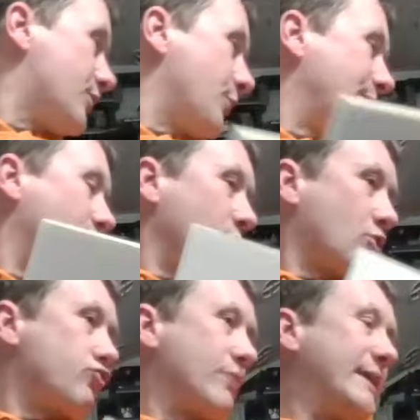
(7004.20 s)
we've got
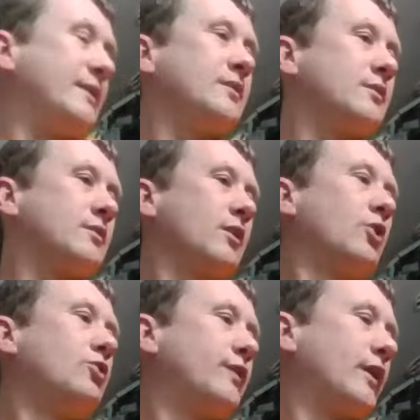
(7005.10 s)
green
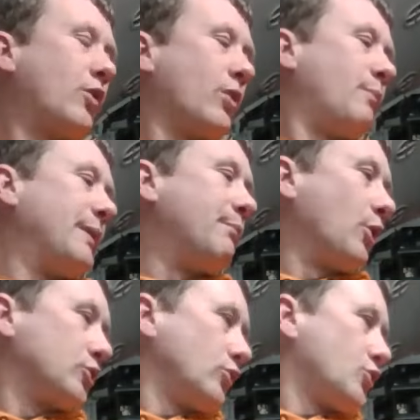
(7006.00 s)
over on the big
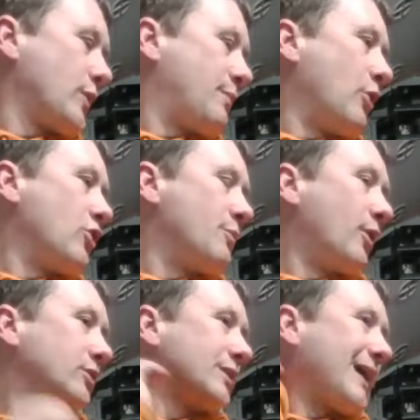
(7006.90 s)
models with the
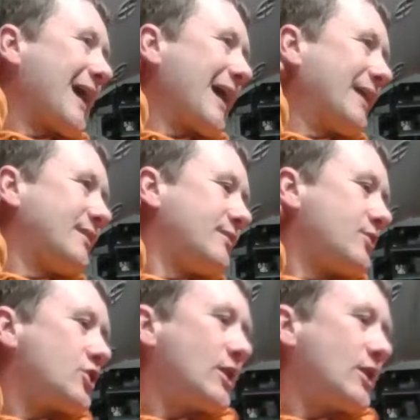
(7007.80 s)
Pokemon and